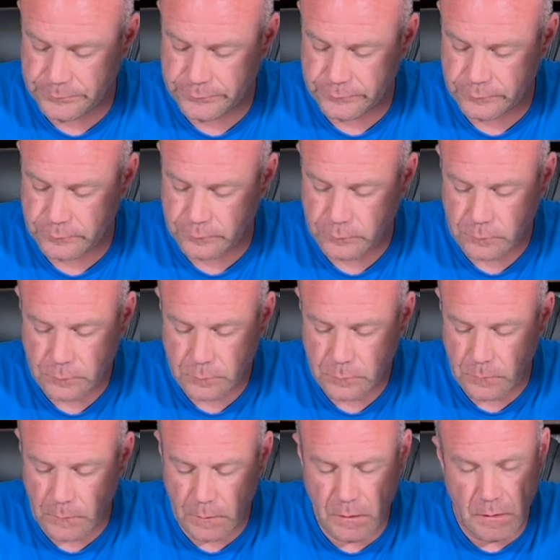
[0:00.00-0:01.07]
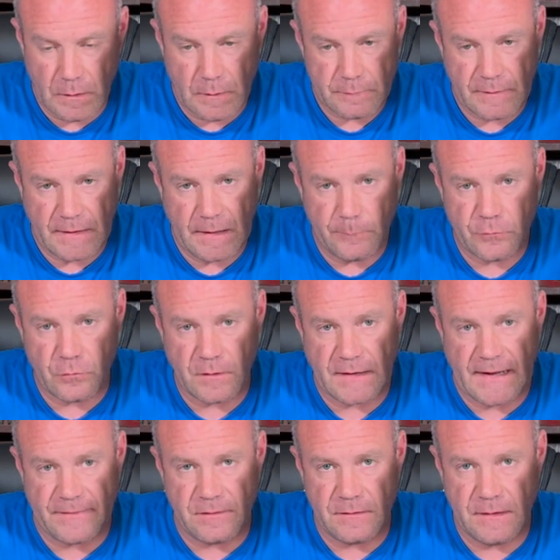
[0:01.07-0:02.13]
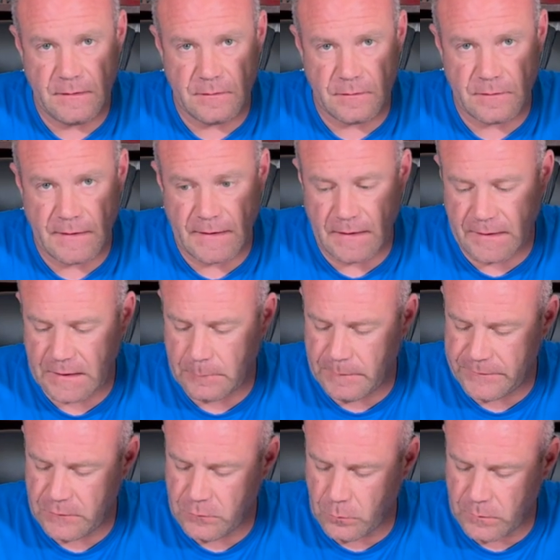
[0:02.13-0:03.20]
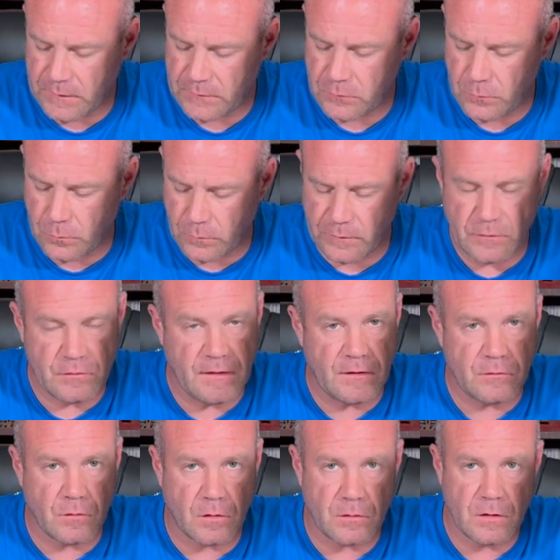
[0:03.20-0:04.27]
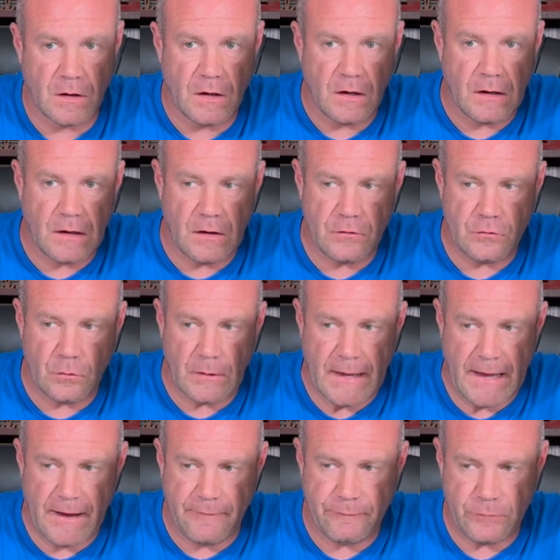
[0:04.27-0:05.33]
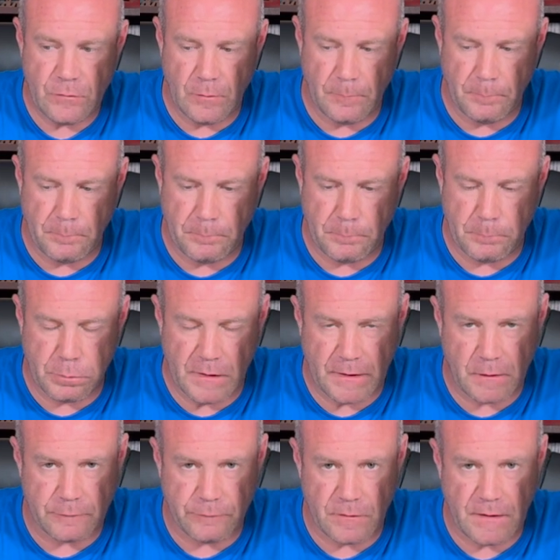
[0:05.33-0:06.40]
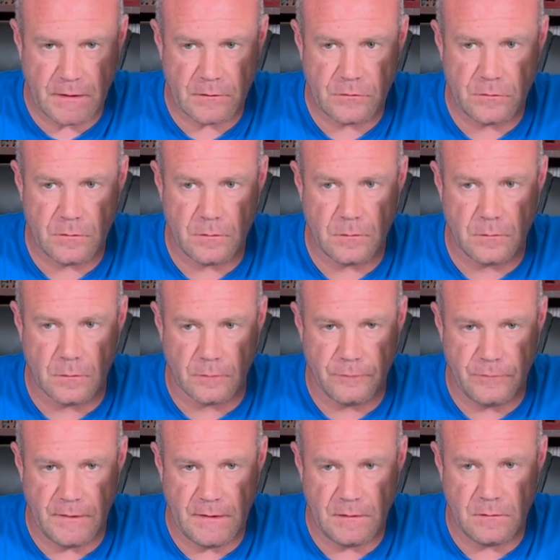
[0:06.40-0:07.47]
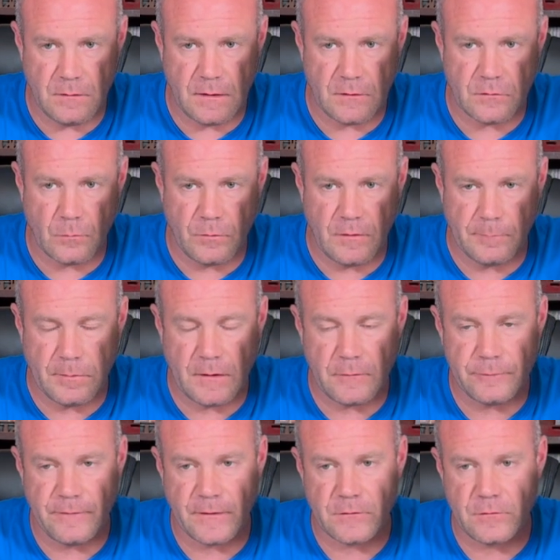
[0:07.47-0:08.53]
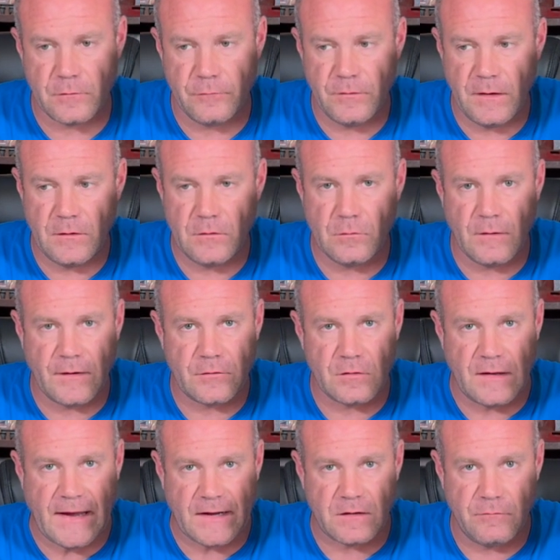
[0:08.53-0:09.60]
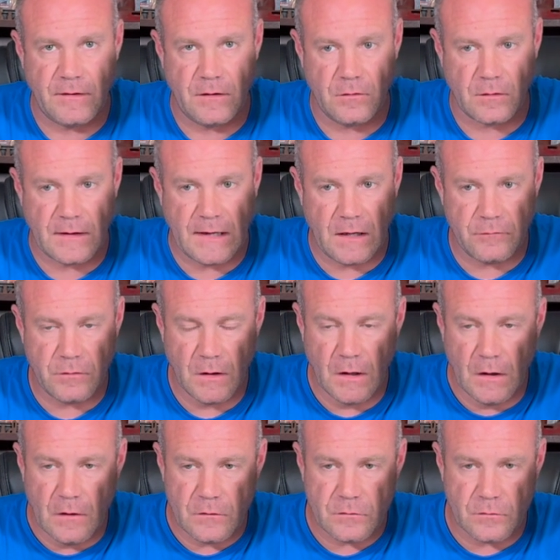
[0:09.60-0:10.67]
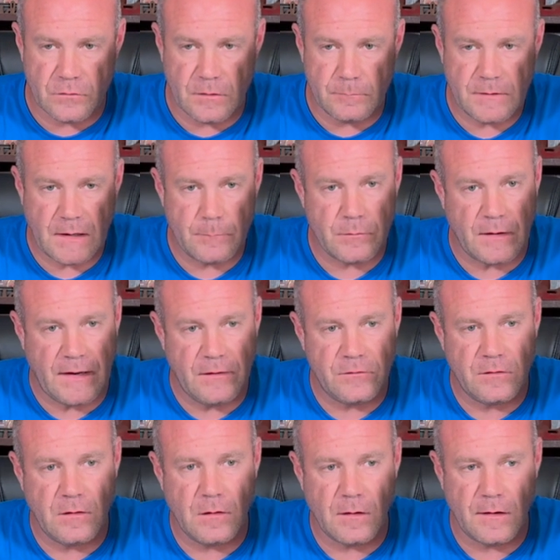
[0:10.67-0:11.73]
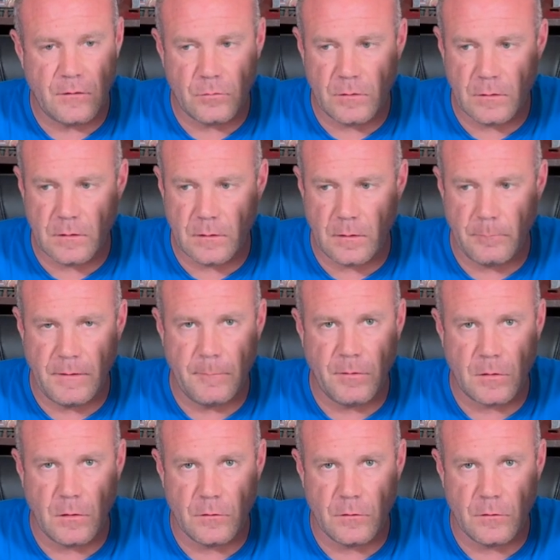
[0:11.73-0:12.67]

the hamstring at the knee. The thing I like about the Nordics or the GHR is you have to plantar flex your feet. And so when you plantar flex your feet, you're actually activating your calf. So sometimes an ACL injury can be because of weak hamstrings.